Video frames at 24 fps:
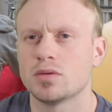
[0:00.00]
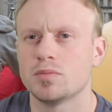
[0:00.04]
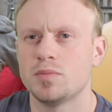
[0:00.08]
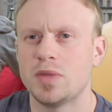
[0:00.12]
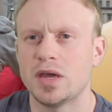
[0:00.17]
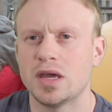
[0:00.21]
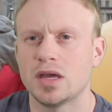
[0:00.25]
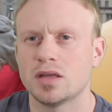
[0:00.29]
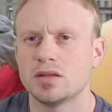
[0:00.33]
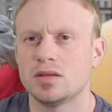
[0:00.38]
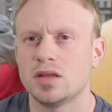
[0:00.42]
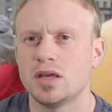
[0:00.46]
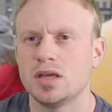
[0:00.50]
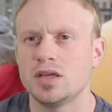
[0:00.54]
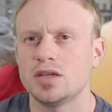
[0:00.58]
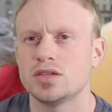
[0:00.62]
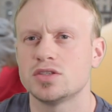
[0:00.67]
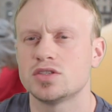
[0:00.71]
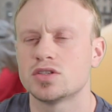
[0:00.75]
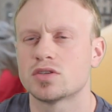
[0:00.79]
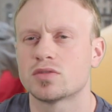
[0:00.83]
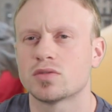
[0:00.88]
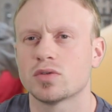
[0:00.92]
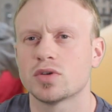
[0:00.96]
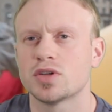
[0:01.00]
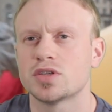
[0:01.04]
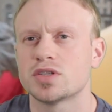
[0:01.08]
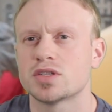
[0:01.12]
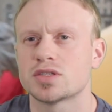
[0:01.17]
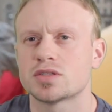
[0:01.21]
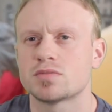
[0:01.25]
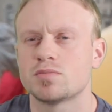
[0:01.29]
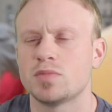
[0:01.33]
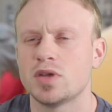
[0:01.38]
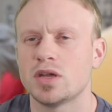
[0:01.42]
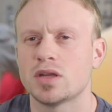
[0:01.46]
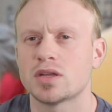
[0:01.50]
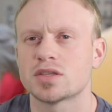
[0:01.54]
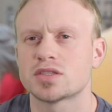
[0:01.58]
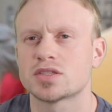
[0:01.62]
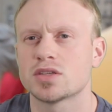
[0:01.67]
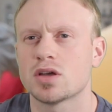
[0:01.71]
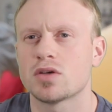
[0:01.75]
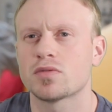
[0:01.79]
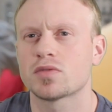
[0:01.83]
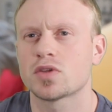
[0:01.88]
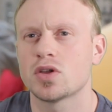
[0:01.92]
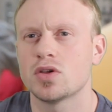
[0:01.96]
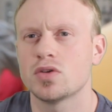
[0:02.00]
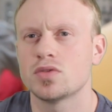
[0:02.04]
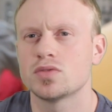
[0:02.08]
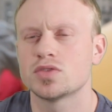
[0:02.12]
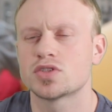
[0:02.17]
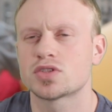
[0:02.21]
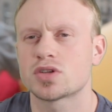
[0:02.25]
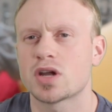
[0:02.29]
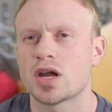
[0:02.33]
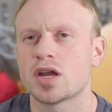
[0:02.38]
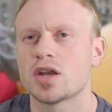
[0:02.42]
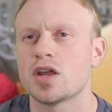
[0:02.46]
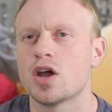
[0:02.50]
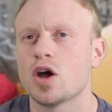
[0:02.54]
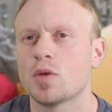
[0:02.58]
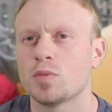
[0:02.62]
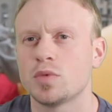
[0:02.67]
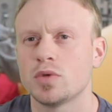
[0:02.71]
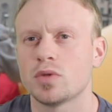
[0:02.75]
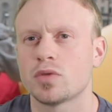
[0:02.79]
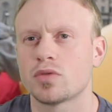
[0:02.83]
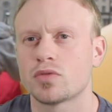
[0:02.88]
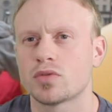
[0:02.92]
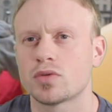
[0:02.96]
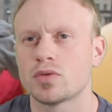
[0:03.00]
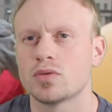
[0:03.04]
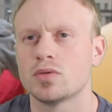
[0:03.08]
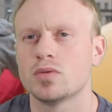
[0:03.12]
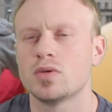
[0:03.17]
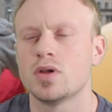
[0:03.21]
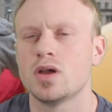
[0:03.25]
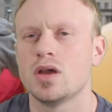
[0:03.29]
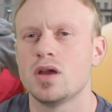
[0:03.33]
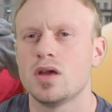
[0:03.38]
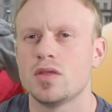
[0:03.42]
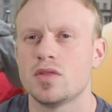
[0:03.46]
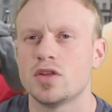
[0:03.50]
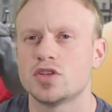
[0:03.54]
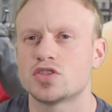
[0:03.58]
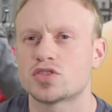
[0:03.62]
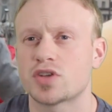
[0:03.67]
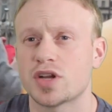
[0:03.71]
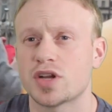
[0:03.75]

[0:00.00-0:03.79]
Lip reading: bad days, you're really just being a self-coach trying to help you through the